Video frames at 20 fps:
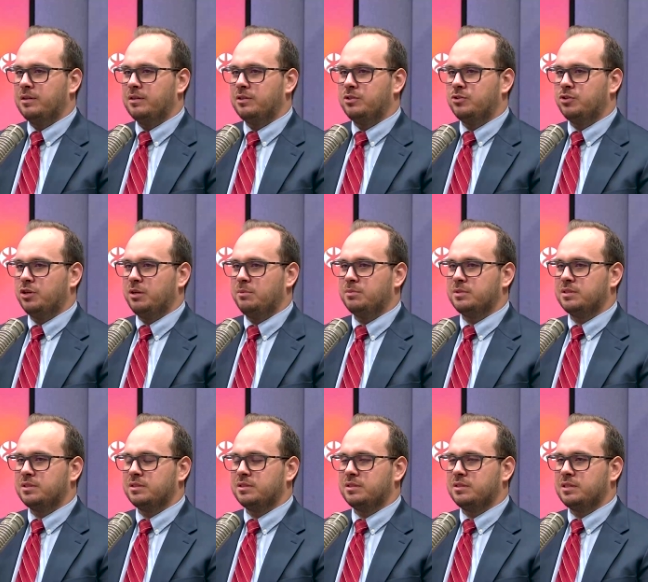
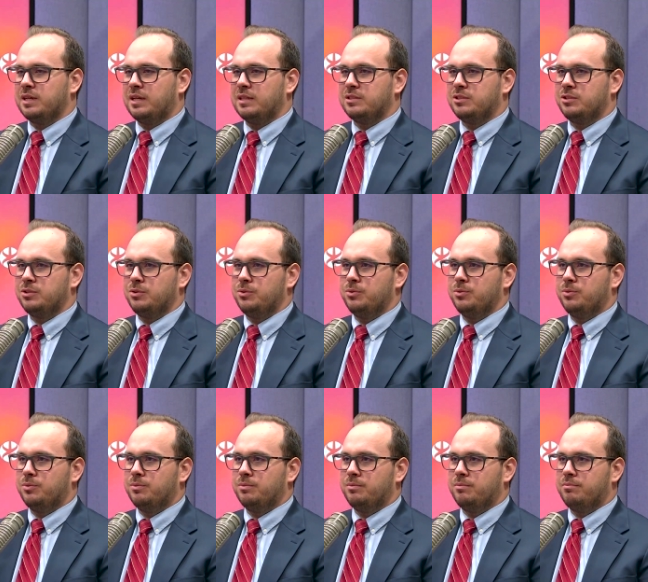Dreams tend
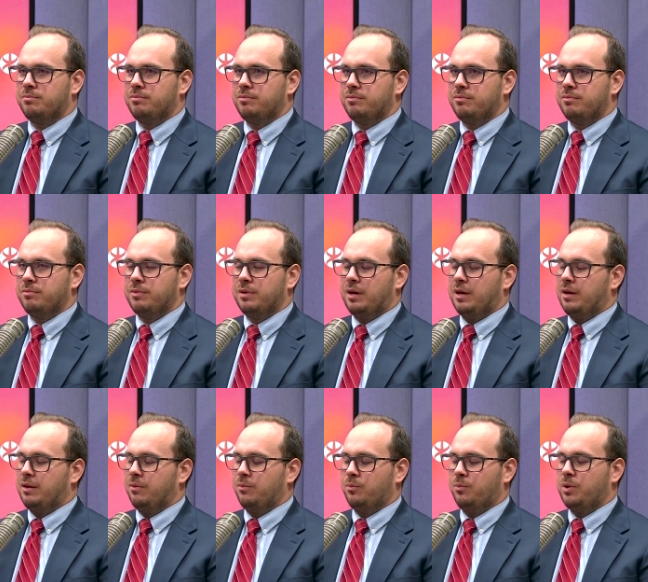to.
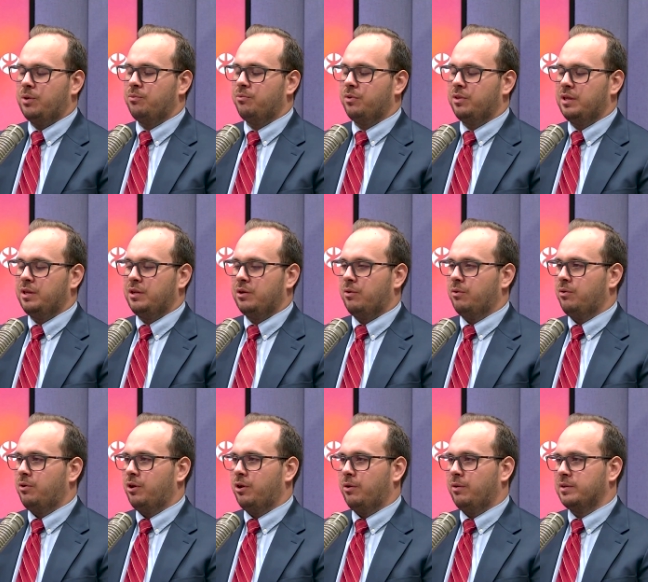We really don't
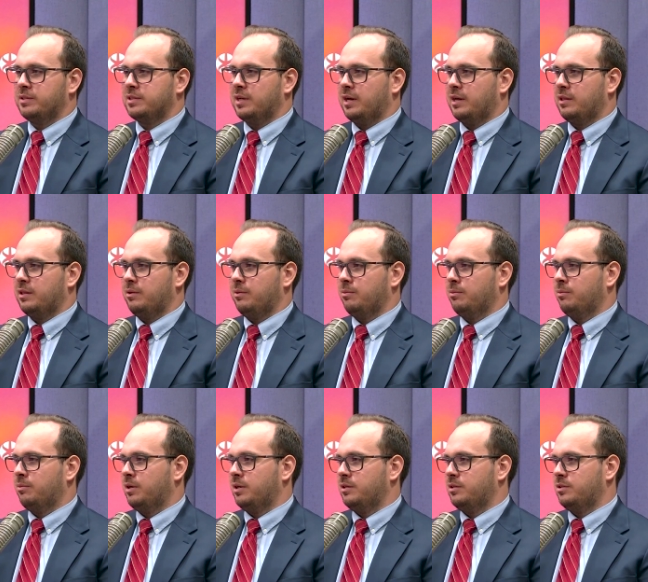know exactly
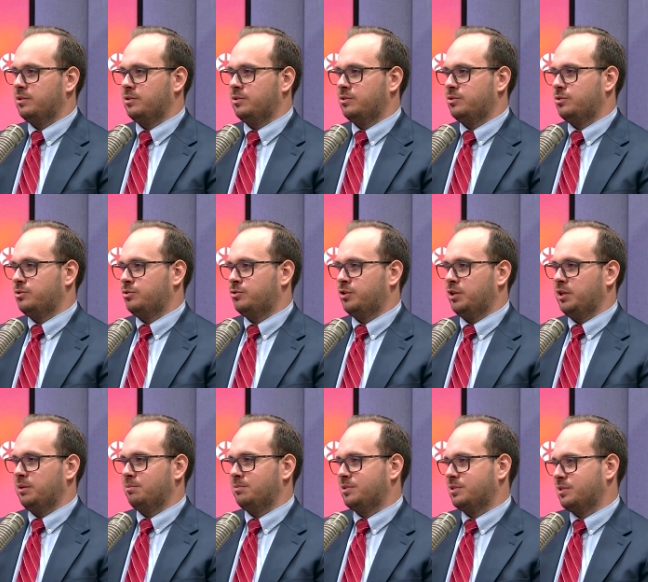what
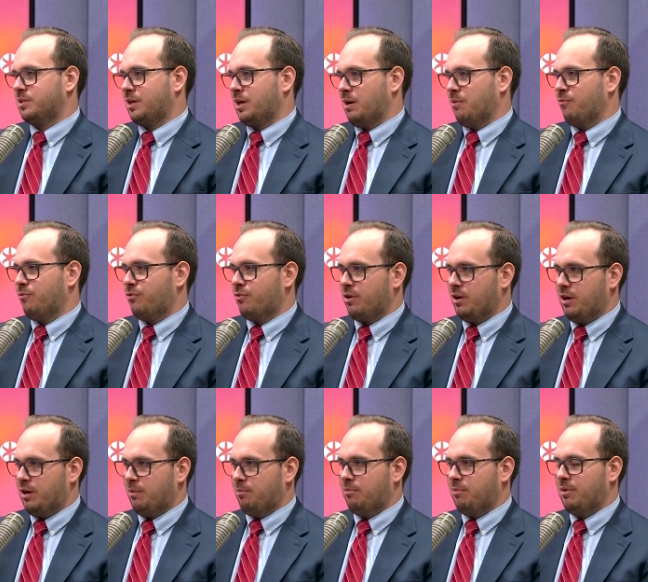dreams come
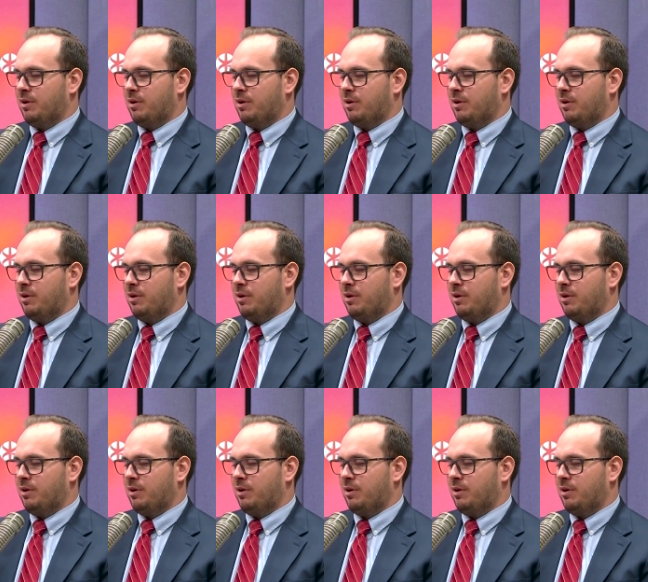from.